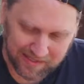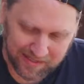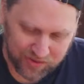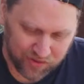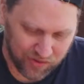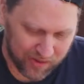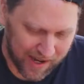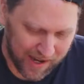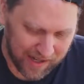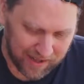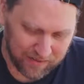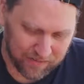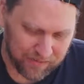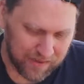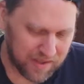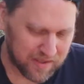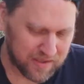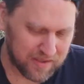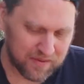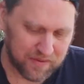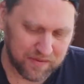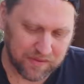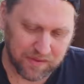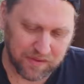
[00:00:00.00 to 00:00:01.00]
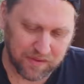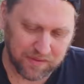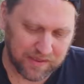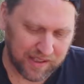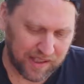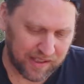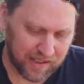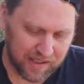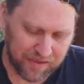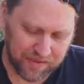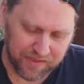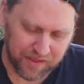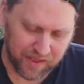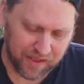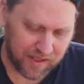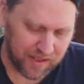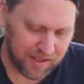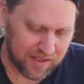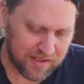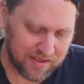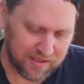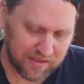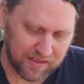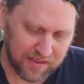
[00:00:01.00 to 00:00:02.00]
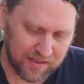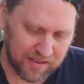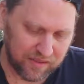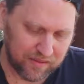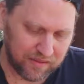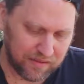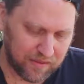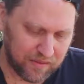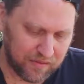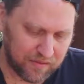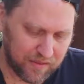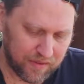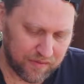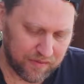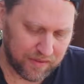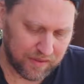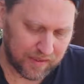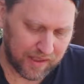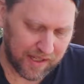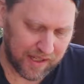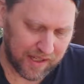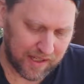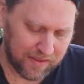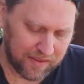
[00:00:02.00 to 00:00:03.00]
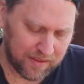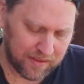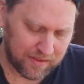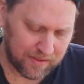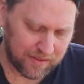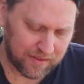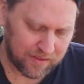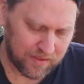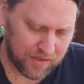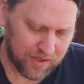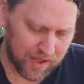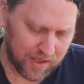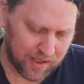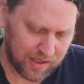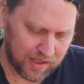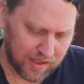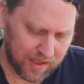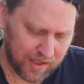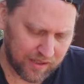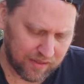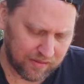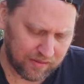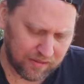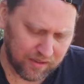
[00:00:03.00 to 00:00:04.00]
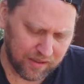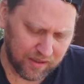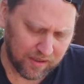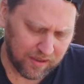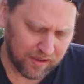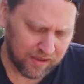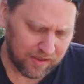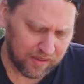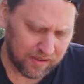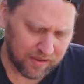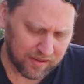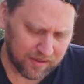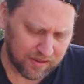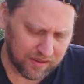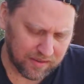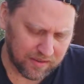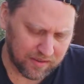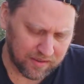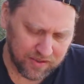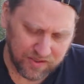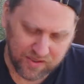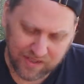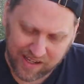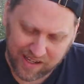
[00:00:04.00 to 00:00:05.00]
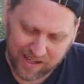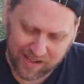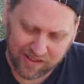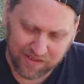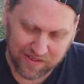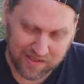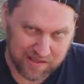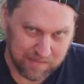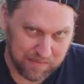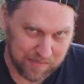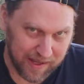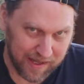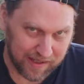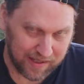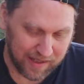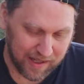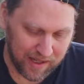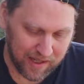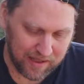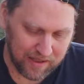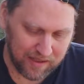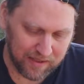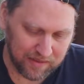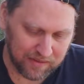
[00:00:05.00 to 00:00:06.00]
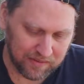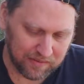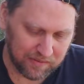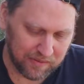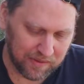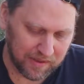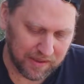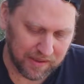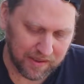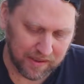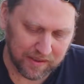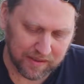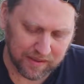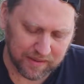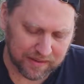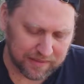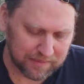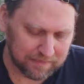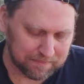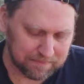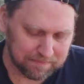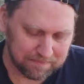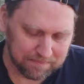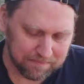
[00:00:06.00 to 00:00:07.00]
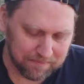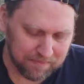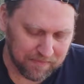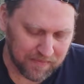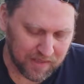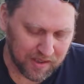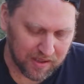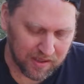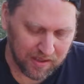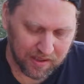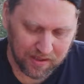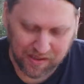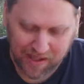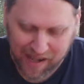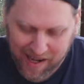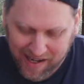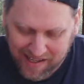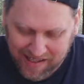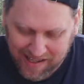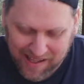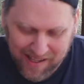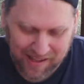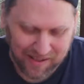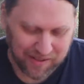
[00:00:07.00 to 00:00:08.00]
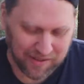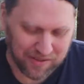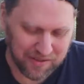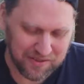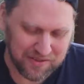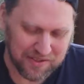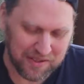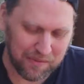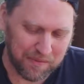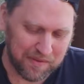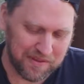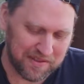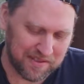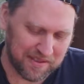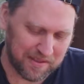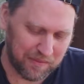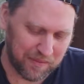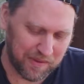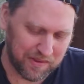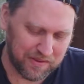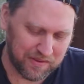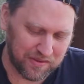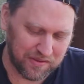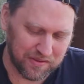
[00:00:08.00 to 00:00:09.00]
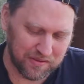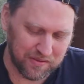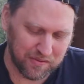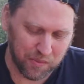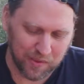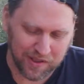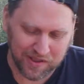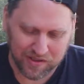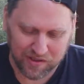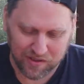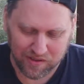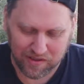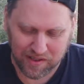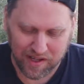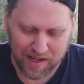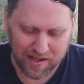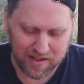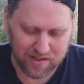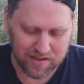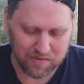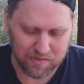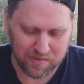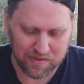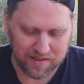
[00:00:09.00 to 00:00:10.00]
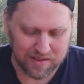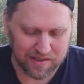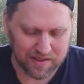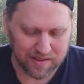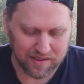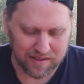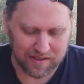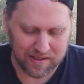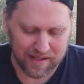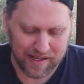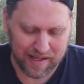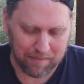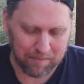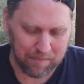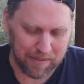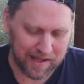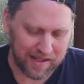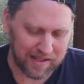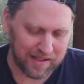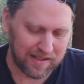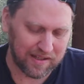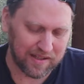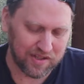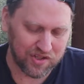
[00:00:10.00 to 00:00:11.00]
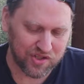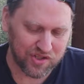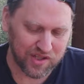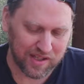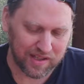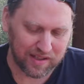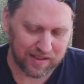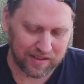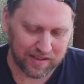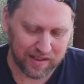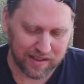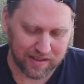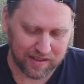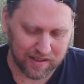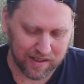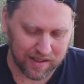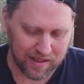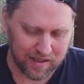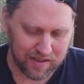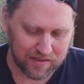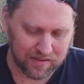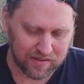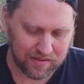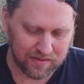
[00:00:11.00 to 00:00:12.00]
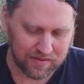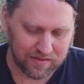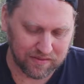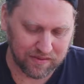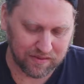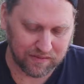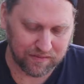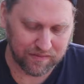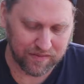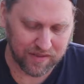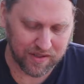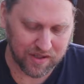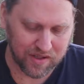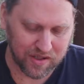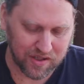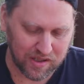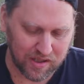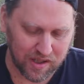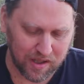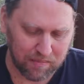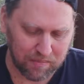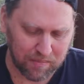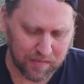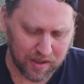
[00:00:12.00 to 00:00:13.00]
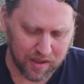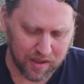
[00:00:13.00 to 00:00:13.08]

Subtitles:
the Dragon Festival. Dalanthan is a leader of a land that they're checking out. Sayre is a bad guy hidden away. 9 Hells they recently went to. Winter Next was a campaign-ish thing that they kind of are finishing up.